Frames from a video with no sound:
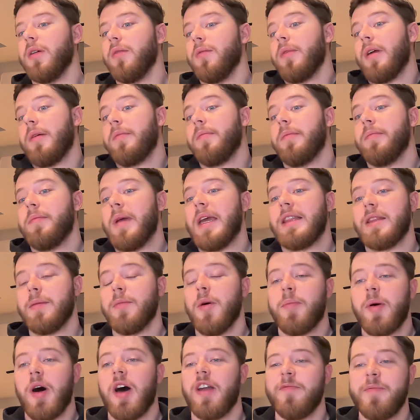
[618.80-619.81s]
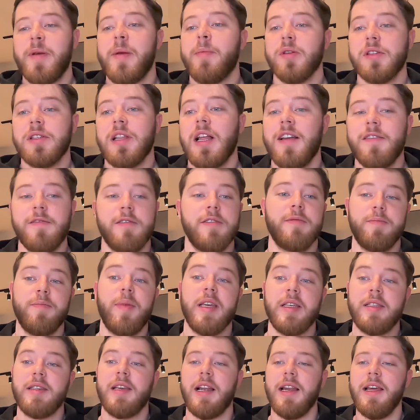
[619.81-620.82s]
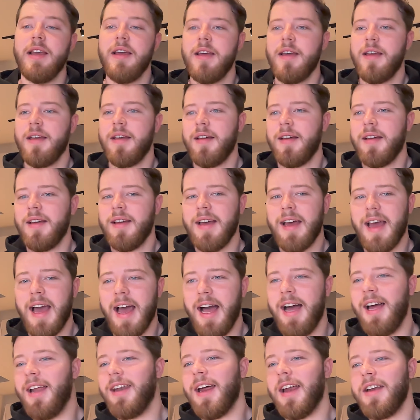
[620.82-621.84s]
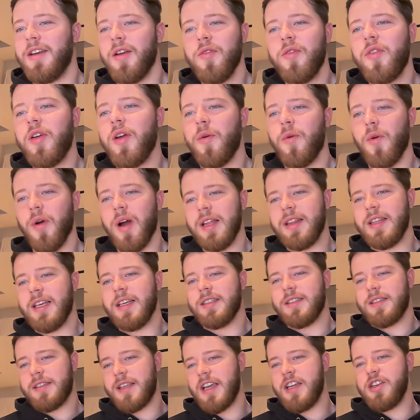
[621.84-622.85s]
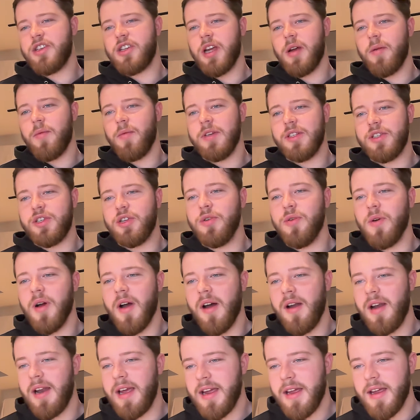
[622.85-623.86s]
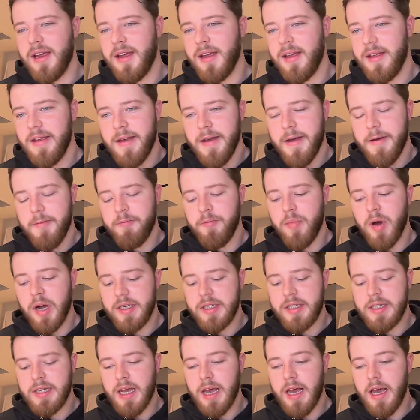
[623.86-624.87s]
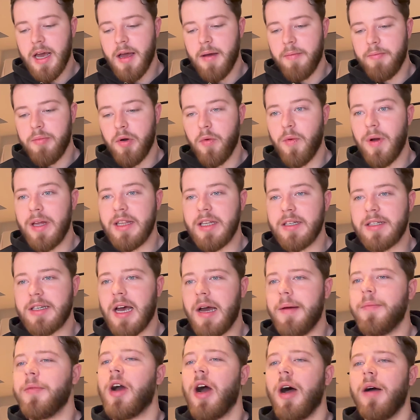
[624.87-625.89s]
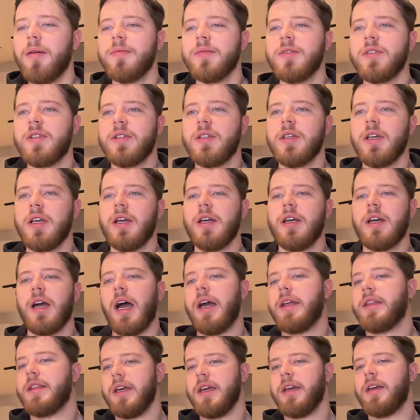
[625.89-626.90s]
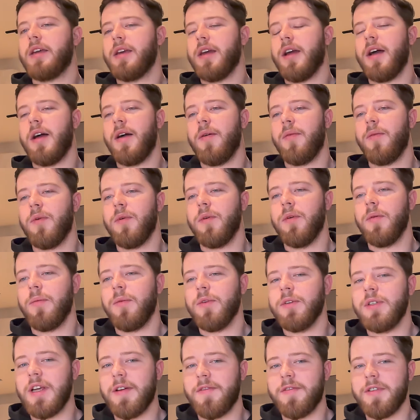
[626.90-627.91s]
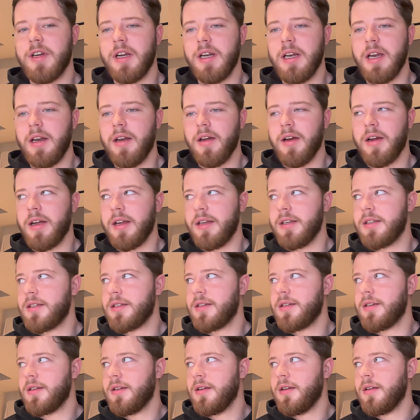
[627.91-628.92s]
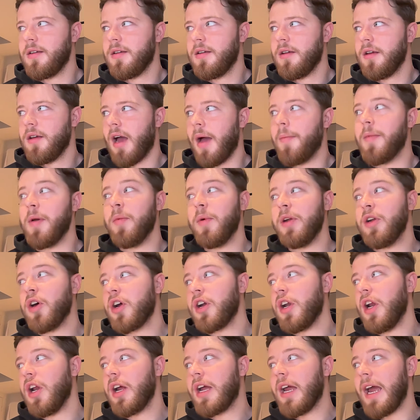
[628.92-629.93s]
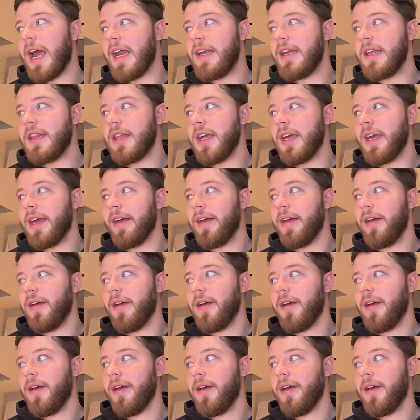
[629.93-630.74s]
make them a part of people's lives, basically. And I don't think we're at that stage yet. We're too early. But when the time comes, I think we'll definitely look at. I mean, we're not going to look at anything,